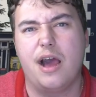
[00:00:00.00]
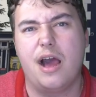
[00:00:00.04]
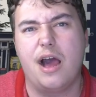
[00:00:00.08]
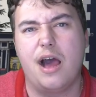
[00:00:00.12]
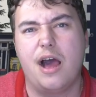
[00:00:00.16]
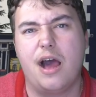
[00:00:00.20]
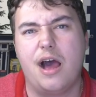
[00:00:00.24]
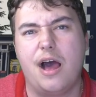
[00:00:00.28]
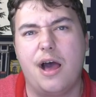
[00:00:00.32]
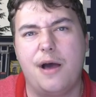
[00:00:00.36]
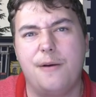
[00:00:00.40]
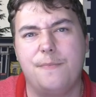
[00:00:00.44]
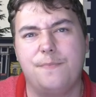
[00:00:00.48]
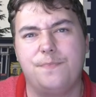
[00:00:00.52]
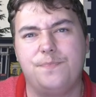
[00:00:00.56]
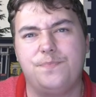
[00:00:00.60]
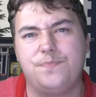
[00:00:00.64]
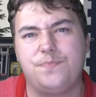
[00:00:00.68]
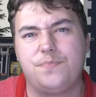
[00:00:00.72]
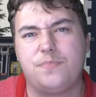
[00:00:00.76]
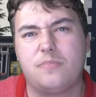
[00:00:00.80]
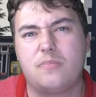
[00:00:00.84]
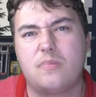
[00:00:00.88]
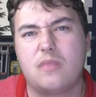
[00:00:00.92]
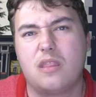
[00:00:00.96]

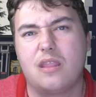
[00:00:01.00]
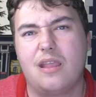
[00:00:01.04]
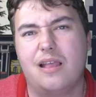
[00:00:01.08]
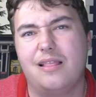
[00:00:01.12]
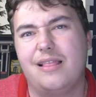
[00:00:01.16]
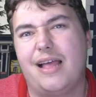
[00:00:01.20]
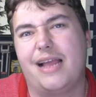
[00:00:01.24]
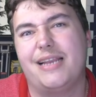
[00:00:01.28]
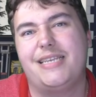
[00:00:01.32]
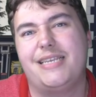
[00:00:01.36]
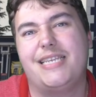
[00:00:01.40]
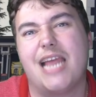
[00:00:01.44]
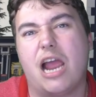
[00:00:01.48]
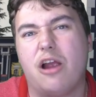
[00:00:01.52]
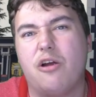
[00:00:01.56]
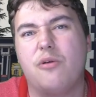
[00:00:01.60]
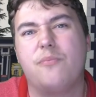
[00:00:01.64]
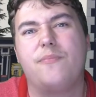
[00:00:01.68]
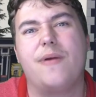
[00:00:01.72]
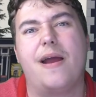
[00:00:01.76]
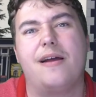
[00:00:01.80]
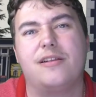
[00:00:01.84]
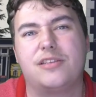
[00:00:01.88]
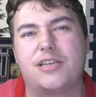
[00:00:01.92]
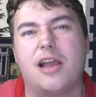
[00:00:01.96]
Like
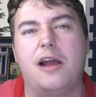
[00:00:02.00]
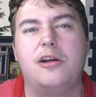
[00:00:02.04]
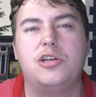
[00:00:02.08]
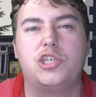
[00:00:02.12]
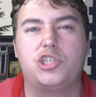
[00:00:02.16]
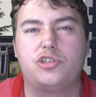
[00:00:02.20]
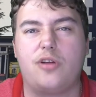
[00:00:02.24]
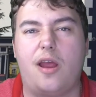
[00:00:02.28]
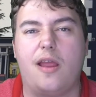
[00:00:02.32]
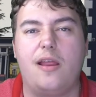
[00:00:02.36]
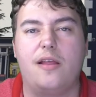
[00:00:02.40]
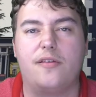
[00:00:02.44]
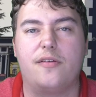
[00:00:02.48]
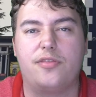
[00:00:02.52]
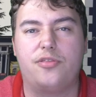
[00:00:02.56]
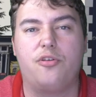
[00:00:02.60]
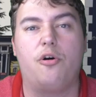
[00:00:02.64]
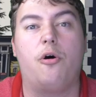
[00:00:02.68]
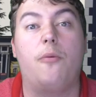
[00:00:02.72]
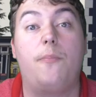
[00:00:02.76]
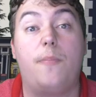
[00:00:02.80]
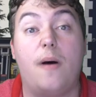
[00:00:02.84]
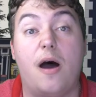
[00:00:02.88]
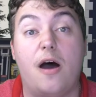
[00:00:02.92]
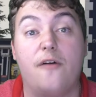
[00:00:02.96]
Darren Brown's Ghost Train at
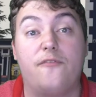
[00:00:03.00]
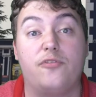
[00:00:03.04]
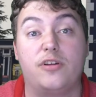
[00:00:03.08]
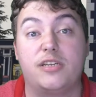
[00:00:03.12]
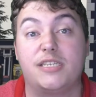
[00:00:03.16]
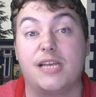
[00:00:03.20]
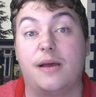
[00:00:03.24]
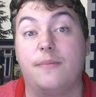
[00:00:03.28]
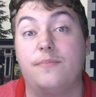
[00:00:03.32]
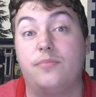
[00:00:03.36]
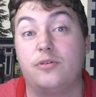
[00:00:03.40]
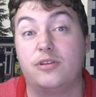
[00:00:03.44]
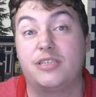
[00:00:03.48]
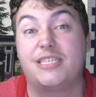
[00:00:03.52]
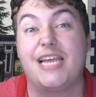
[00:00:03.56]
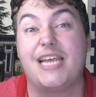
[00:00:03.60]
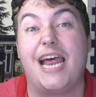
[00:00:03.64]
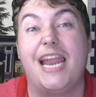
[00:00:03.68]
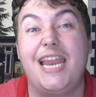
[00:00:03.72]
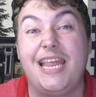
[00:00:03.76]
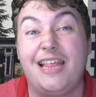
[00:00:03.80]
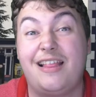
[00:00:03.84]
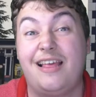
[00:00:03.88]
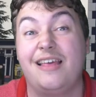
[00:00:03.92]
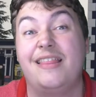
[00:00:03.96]
Thorpe Park, for example,
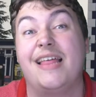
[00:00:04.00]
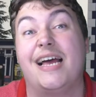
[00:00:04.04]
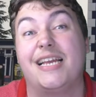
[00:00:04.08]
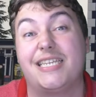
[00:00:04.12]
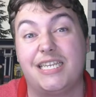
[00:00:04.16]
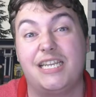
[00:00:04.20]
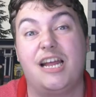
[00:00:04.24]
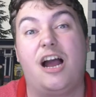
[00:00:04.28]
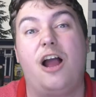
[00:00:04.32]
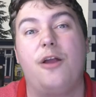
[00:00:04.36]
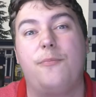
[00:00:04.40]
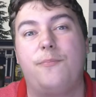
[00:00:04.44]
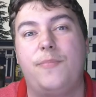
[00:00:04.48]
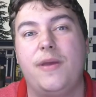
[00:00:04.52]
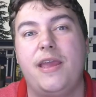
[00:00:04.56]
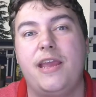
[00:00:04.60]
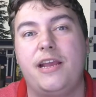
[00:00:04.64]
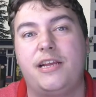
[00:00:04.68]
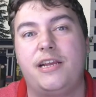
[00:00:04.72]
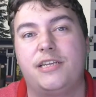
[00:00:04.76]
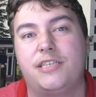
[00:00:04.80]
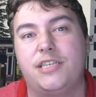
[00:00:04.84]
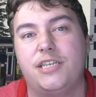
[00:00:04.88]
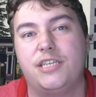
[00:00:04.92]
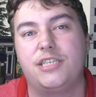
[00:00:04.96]
technically that's an IP
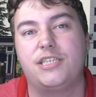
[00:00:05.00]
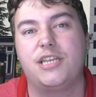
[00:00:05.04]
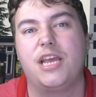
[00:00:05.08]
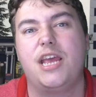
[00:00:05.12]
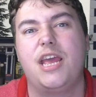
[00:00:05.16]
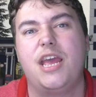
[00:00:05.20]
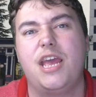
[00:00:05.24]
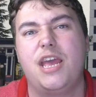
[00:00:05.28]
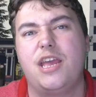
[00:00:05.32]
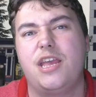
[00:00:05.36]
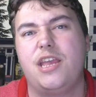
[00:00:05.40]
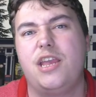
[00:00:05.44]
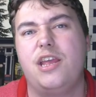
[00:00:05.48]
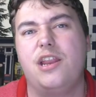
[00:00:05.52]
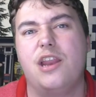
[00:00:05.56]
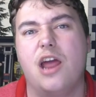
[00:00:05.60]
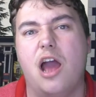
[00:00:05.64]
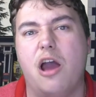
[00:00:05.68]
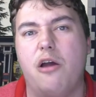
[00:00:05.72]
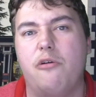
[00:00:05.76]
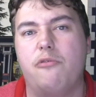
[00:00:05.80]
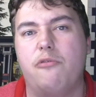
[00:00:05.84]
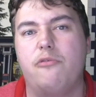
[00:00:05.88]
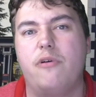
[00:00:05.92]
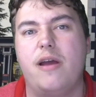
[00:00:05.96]
because it's, you
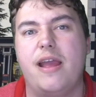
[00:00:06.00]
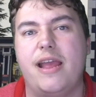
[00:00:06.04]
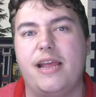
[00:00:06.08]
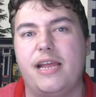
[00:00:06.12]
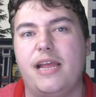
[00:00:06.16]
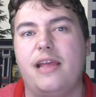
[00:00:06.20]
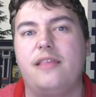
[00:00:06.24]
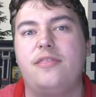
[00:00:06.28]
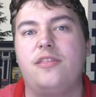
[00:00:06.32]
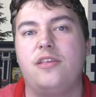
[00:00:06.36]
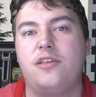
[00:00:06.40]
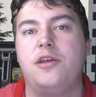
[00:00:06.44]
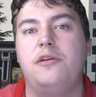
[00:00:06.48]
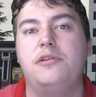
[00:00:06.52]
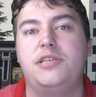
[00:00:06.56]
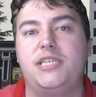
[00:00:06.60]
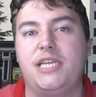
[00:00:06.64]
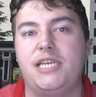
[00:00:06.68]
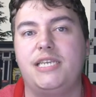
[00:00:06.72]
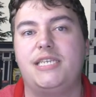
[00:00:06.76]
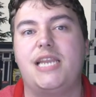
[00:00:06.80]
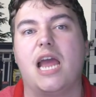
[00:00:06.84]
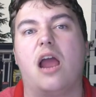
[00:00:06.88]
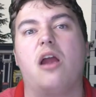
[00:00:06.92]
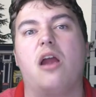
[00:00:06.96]
know, they're
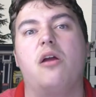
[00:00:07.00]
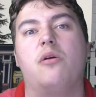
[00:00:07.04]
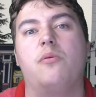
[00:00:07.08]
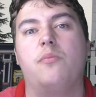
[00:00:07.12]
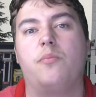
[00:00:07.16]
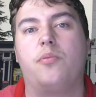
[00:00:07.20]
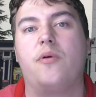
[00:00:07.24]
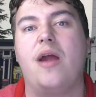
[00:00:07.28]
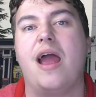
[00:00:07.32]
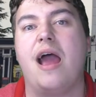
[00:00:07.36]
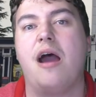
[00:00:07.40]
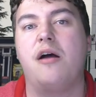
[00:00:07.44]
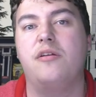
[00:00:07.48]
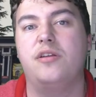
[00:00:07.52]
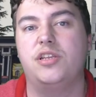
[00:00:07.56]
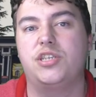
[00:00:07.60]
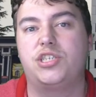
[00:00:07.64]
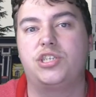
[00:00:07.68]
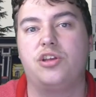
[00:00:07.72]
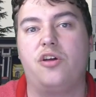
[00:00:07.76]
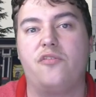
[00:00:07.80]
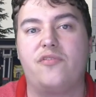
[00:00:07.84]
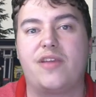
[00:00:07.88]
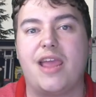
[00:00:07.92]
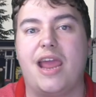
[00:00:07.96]
using Darren Brown and
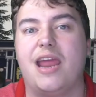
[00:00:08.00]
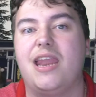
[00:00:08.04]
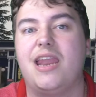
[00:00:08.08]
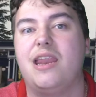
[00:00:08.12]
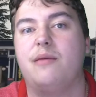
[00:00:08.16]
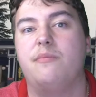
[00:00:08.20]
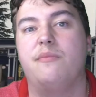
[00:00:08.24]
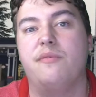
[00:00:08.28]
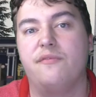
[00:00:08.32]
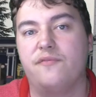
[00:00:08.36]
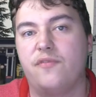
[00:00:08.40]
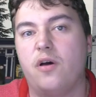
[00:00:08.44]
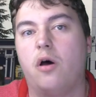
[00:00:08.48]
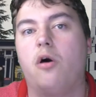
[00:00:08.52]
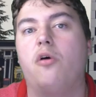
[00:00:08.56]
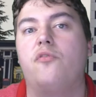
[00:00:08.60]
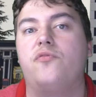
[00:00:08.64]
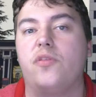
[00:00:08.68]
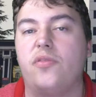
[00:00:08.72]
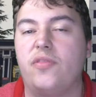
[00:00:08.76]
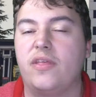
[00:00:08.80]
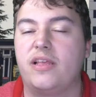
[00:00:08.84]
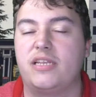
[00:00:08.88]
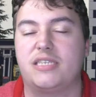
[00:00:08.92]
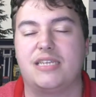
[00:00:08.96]
sort of getting him
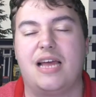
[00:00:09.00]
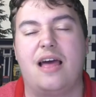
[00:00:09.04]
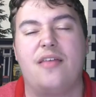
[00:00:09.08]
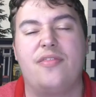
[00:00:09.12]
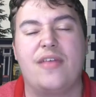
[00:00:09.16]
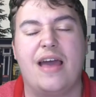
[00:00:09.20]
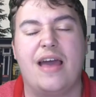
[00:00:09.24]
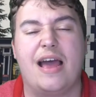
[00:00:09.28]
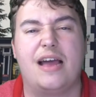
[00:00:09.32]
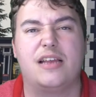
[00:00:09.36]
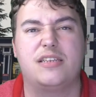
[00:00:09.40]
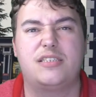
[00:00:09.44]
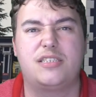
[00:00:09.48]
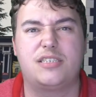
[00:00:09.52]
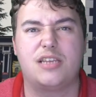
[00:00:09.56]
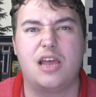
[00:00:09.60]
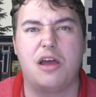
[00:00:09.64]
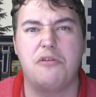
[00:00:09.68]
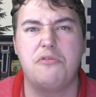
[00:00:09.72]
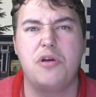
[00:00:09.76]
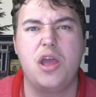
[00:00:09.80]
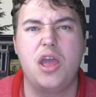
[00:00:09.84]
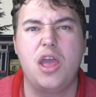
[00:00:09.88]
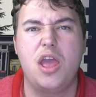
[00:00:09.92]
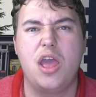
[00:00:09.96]
involved and things like that.
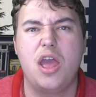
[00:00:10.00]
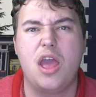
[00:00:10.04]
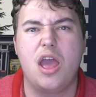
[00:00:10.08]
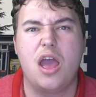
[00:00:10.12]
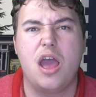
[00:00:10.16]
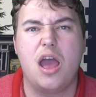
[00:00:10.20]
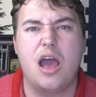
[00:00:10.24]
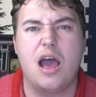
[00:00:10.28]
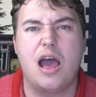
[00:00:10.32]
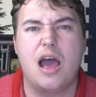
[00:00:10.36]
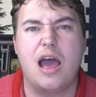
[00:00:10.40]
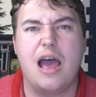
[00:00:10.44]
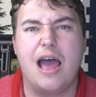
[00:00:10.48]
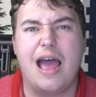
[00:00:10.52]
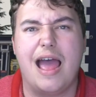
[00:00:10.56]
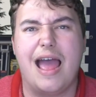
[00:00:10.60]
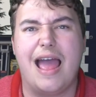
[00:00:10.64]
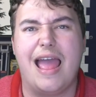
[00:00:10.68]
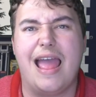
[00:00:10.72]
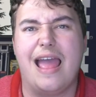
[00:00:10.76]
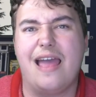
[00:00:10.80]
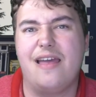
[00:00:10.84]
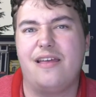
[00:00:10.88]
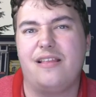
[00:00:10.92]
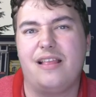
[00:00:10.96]
So,
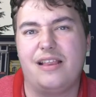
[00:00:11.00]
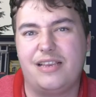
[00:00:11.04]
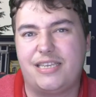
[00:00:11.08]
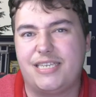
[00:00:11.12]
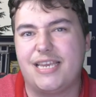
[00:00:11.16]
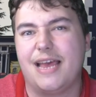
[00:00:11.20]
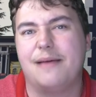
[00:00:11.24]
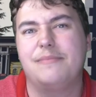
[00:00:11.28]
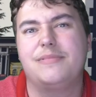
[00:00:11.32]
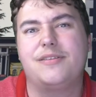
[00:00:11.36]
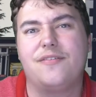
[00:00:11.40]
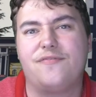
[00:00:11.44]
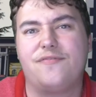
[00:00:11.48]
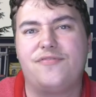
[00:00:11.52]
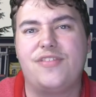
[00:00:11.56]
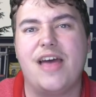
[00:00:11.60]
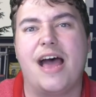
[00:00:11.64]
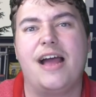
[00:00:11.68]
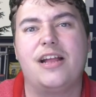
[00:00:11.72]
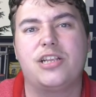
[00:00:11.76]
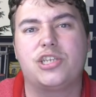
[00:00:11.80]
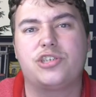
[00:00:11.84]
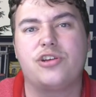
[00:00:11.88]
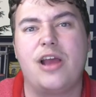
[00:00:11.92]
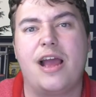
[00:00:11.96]
in terms of
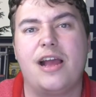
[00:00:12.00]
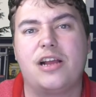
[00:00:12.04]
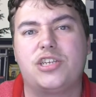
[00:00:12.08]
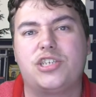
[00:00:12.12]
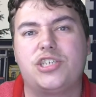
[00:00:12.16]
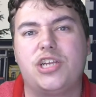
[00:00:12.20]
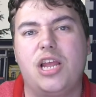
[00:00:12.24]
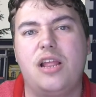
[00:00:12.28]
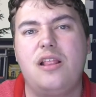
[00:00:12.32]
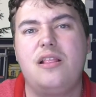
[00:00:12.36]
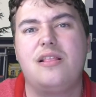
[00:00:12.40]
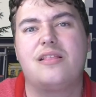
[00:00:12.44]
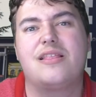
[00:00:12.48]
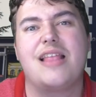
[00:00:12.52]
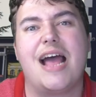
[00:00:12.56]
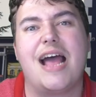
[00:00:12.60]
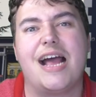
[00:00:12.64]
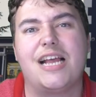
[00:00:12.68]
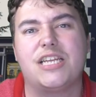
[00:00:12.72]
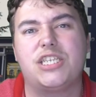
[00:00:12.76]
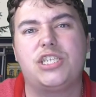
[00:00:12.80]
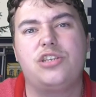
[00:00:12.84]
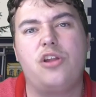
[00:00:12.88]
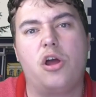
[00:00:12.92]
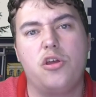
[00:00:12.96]
that attraction,
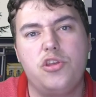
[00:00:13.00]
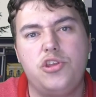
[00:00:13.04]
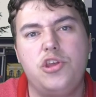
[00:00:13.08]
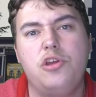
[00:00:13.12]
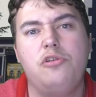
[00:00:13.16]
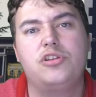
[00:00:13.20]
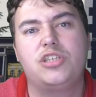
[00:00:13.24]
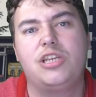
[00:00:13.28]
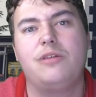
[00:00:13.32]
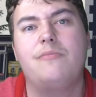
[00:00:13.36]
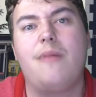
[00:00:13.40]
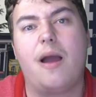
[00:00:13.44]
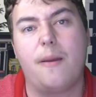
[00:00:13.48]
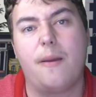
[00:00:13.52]
that's not usually